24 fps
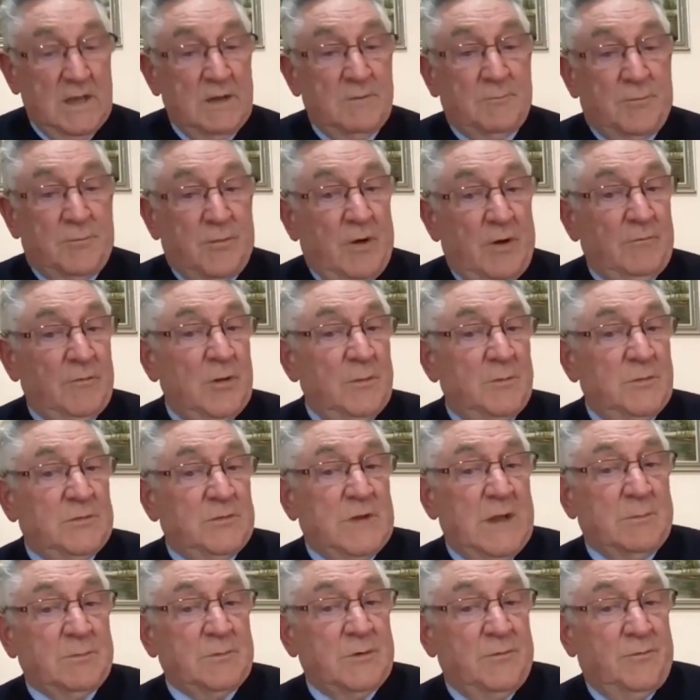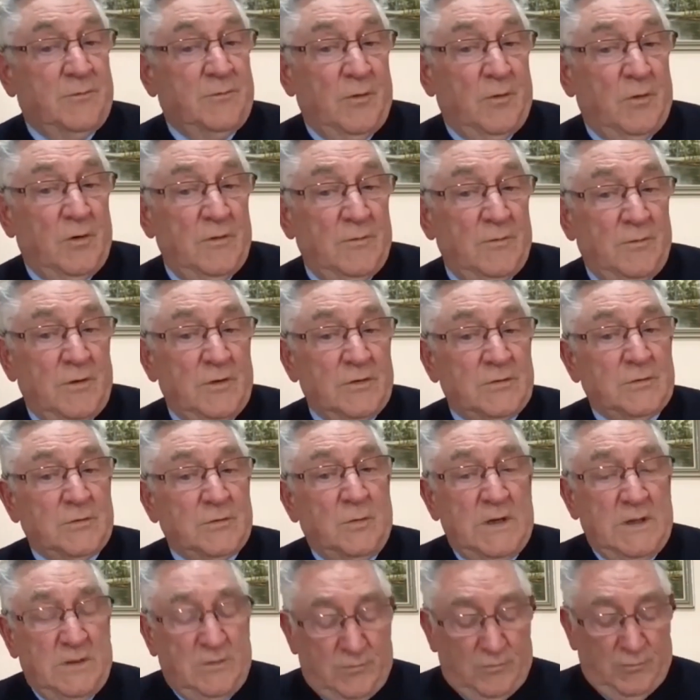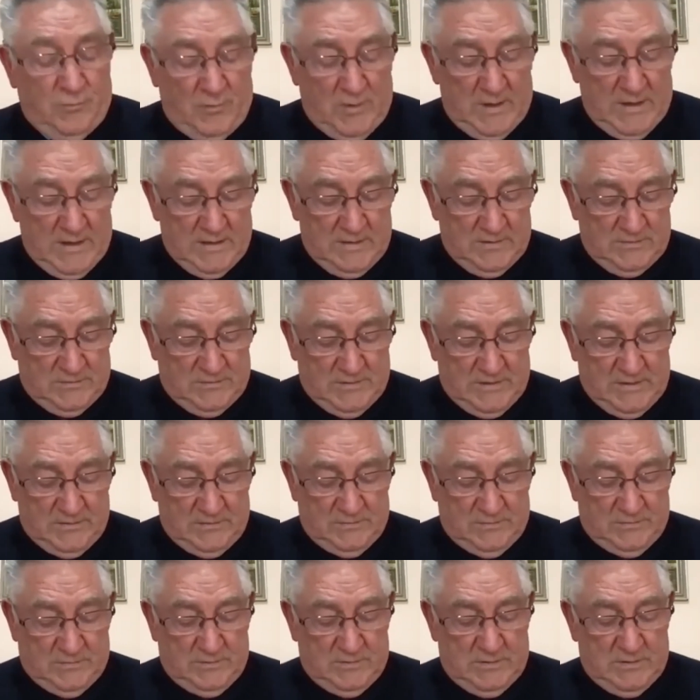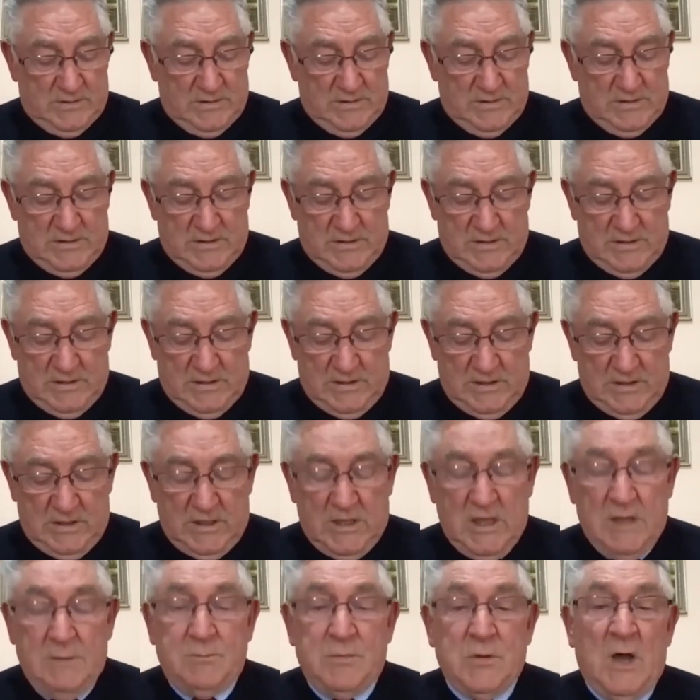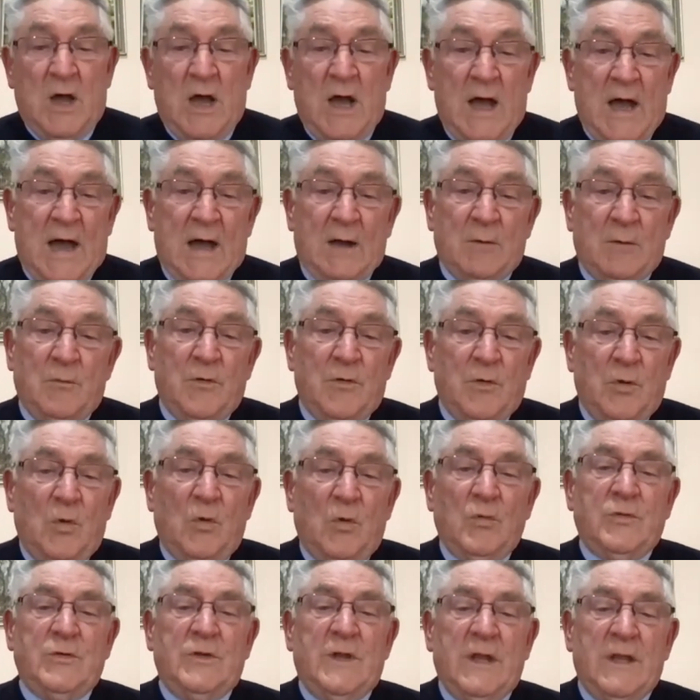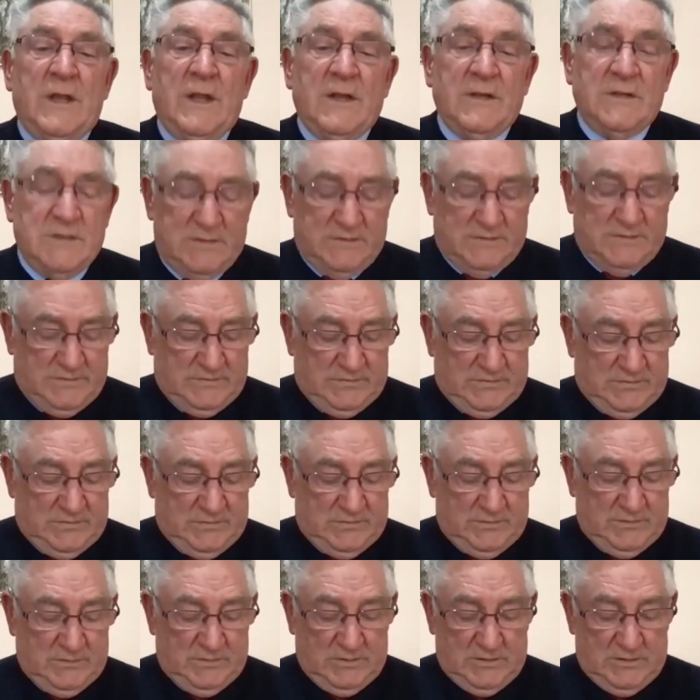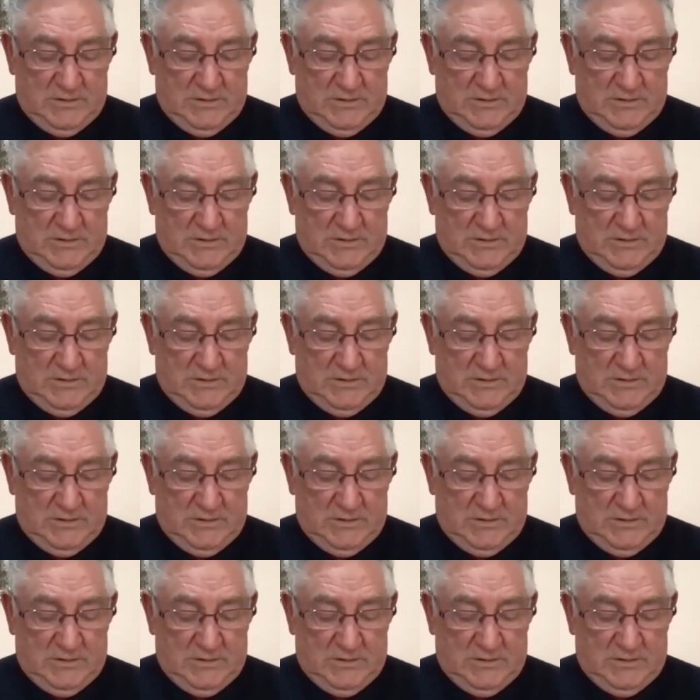In Proverbs chapter 4 and verse 23, it says, "Keep your heart with all diligence,